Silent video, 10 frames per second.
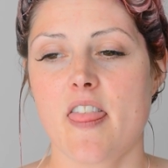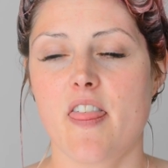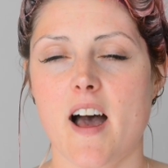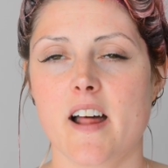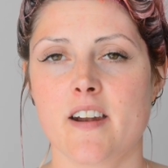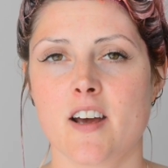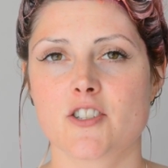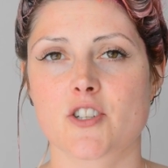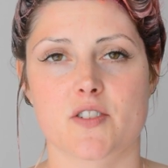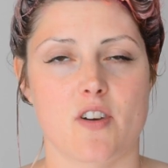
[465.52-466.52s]
then
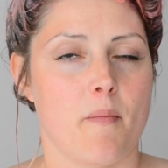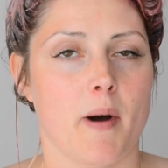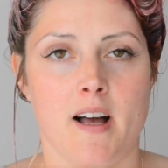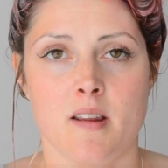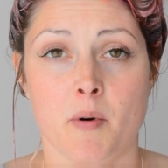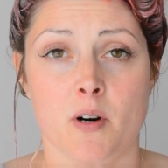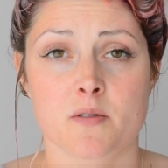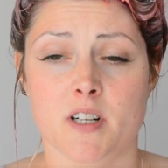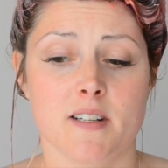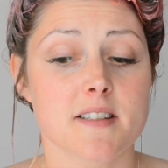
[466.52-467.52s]
just go and buy it out of the bottle.
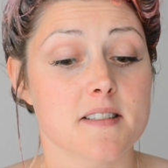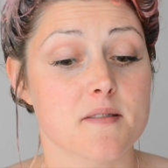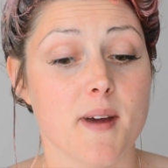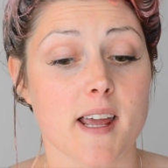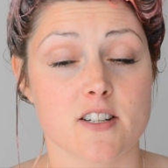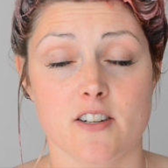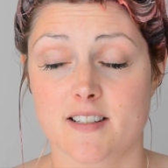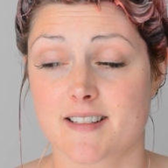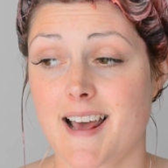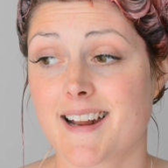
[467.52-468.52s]
Don't listen to me, don't
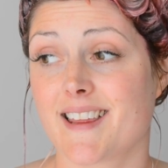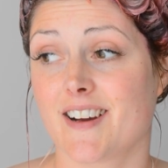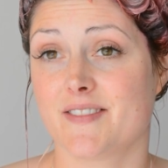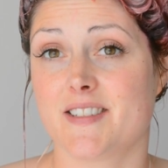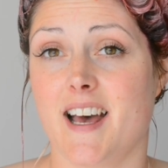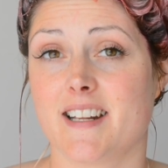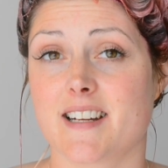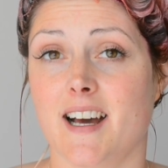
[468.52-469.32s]
listen to anything I've said,